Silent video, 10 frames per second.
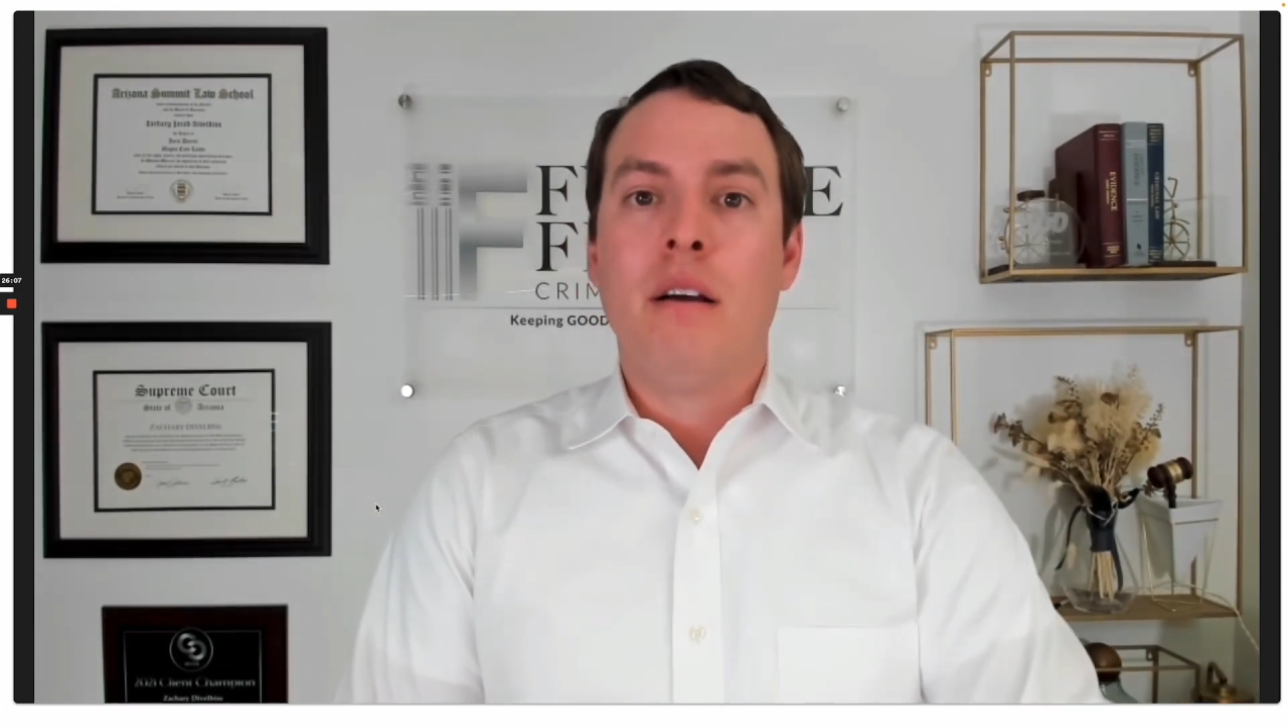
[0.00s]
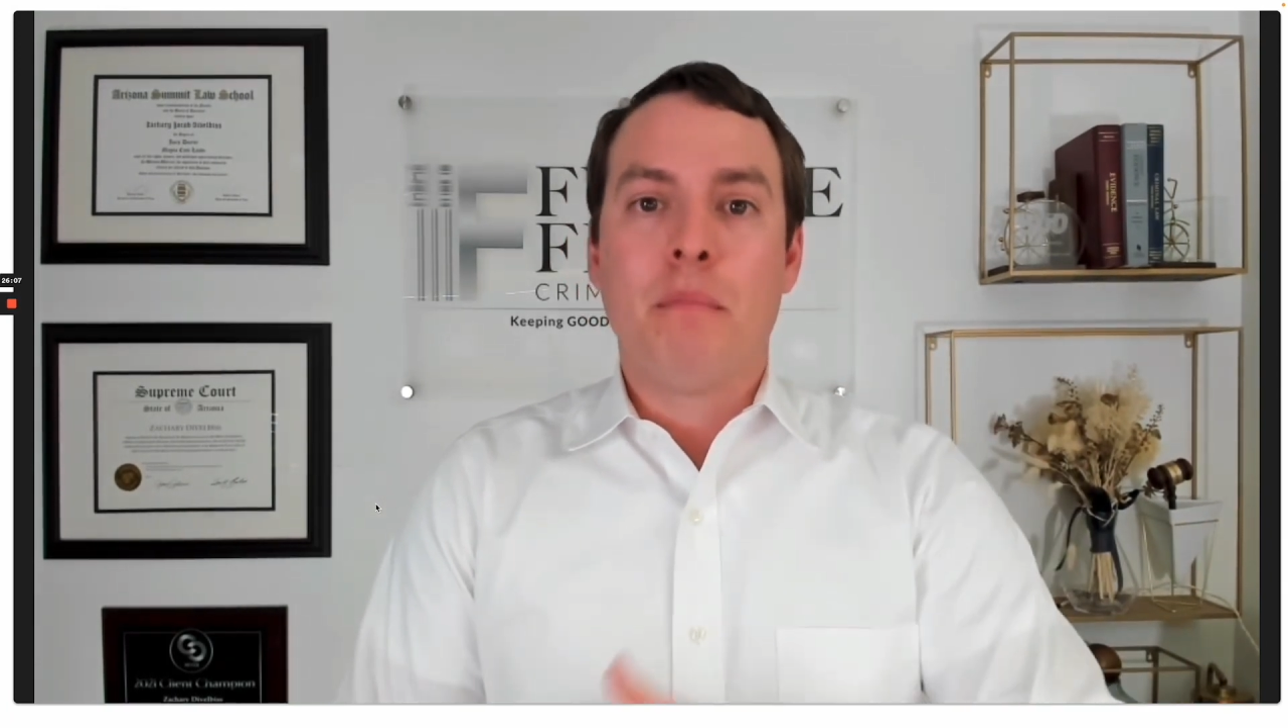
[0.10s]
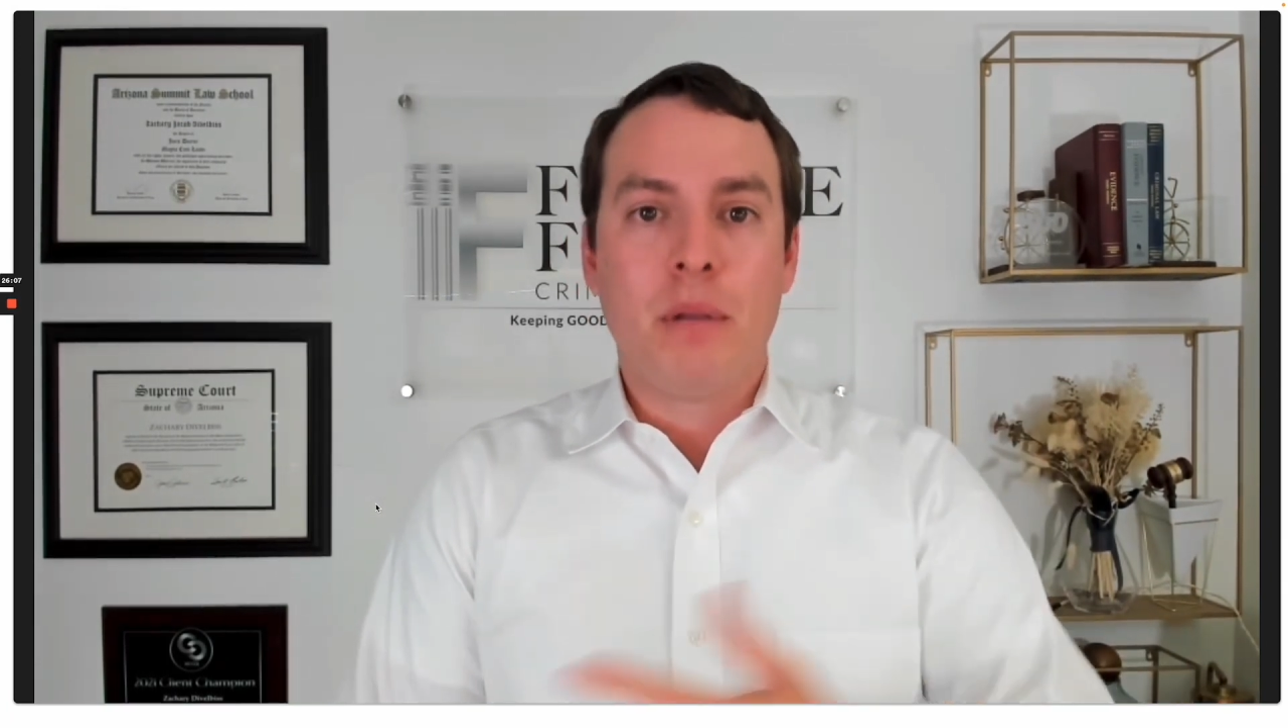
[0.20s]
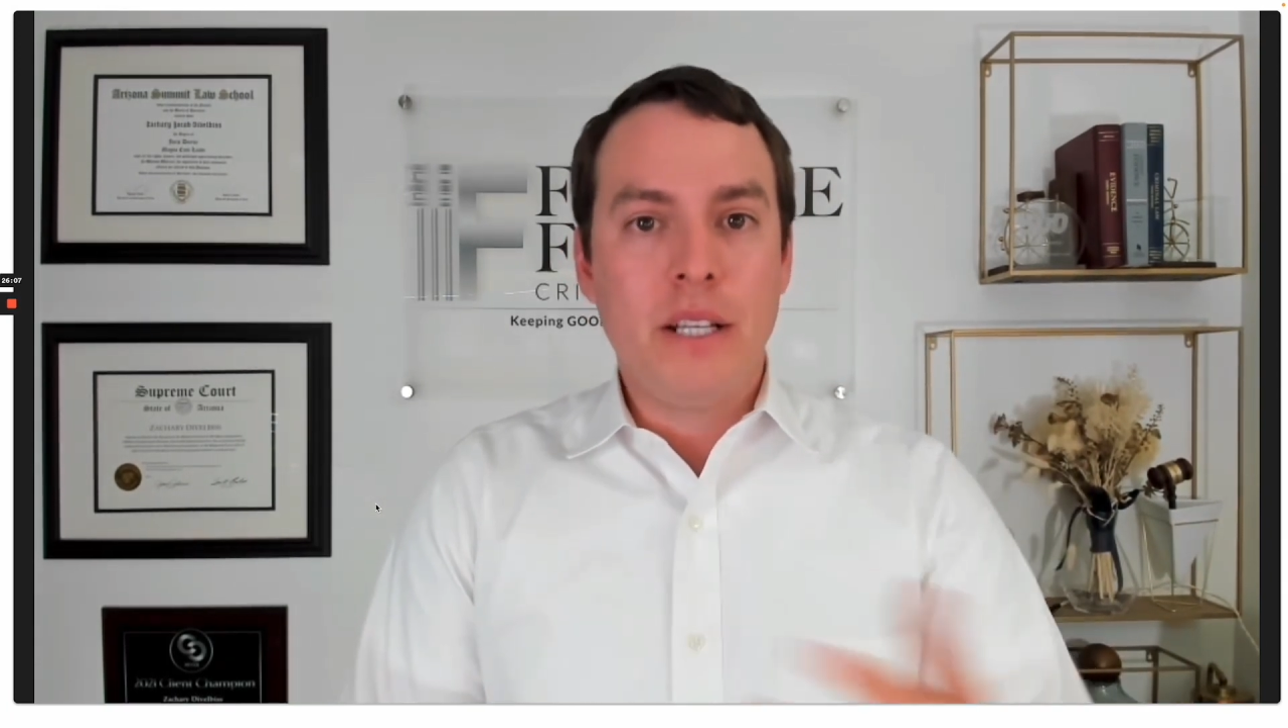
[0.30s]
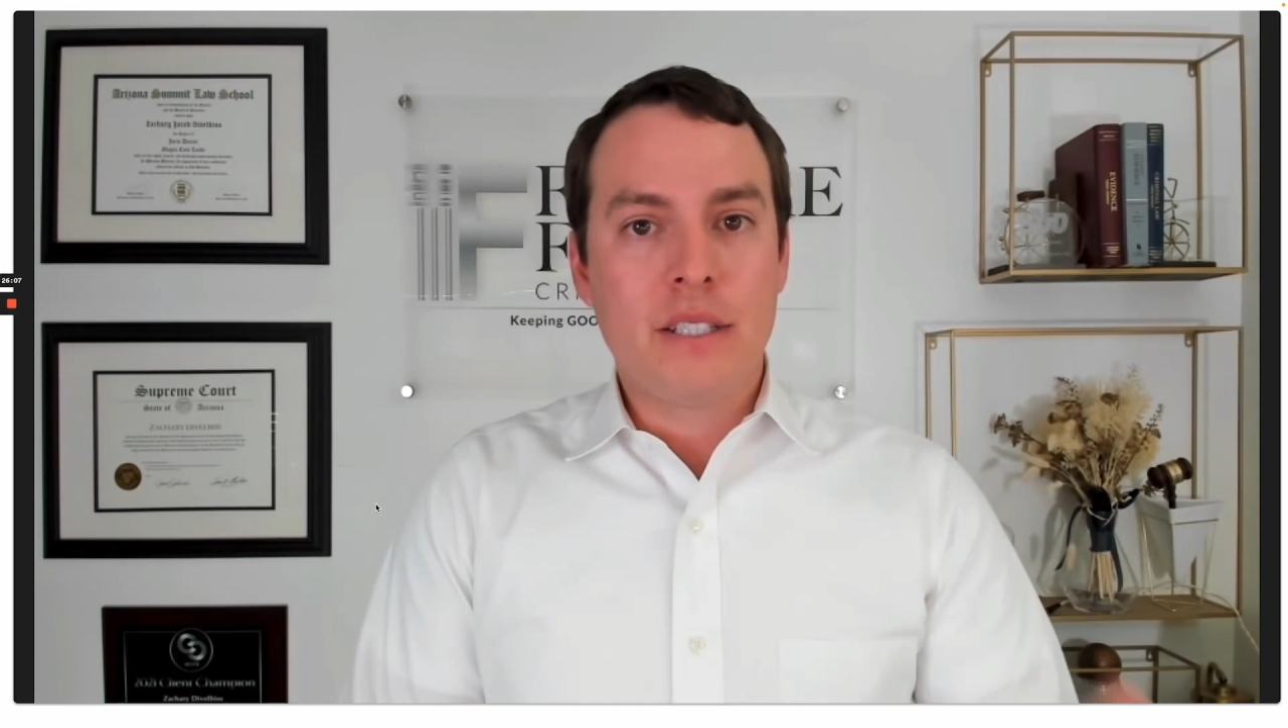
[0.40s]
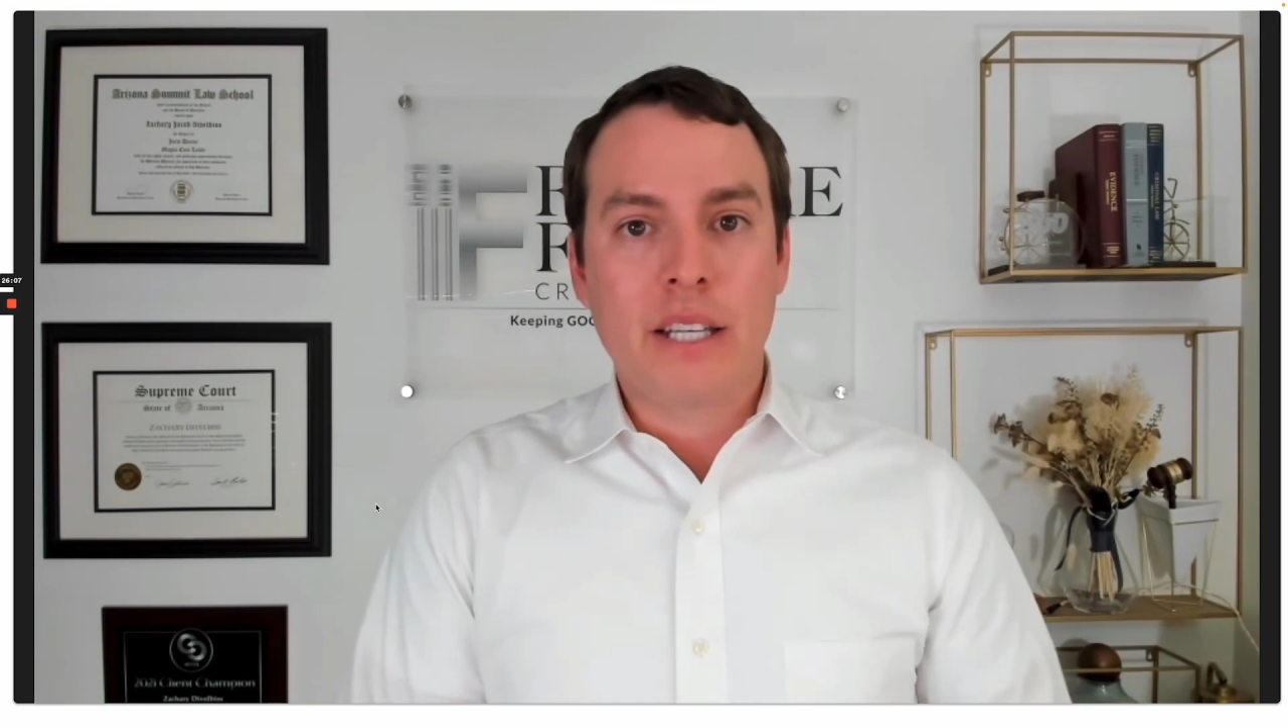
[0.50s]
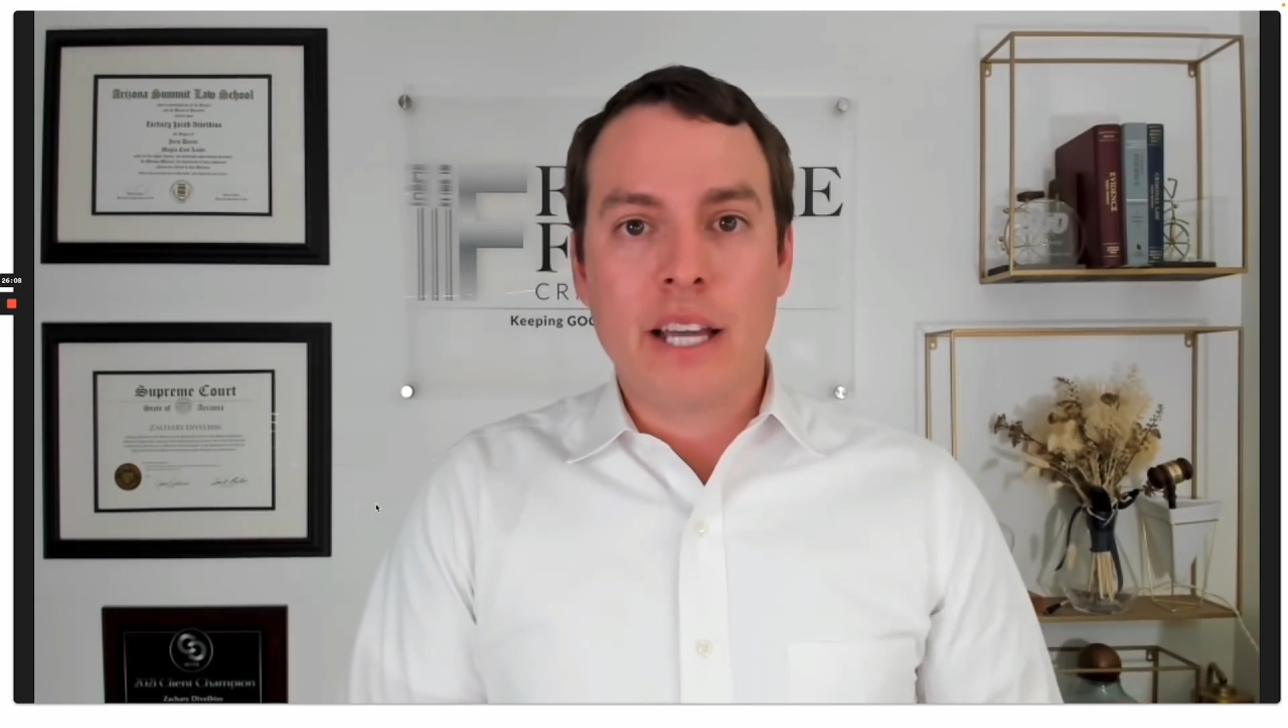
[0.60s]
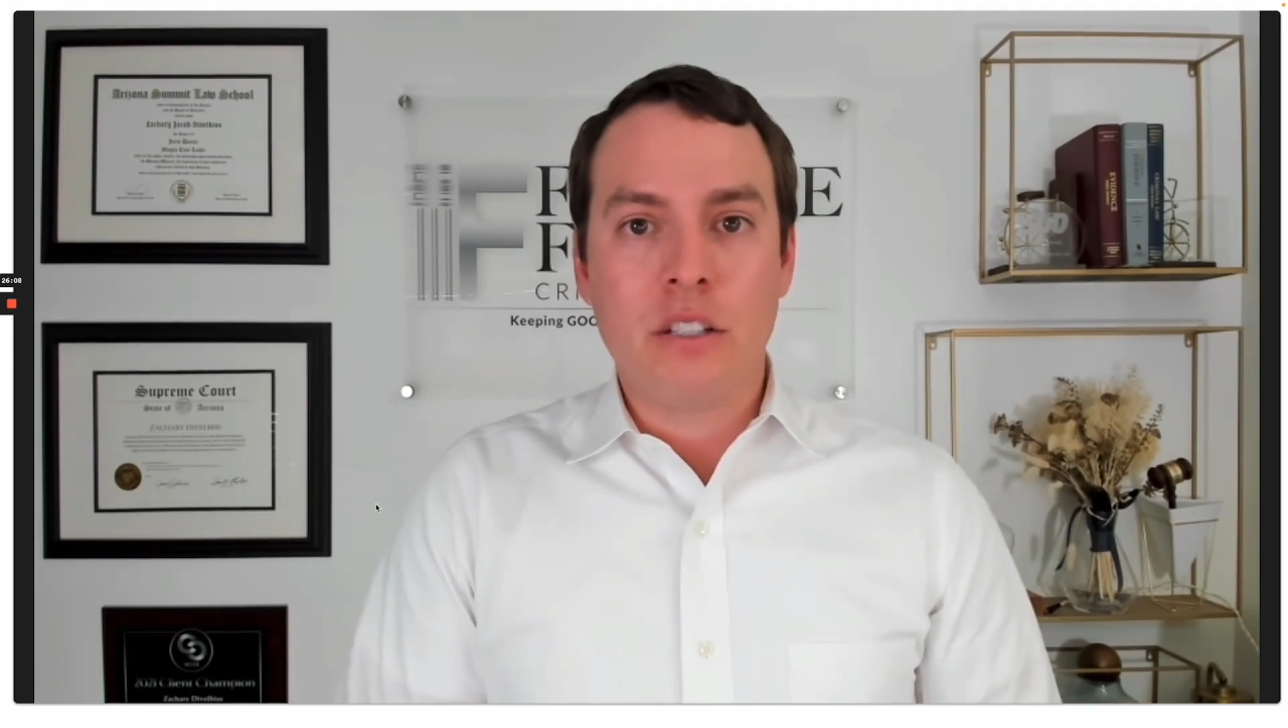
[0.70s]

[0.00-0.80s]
Please, again,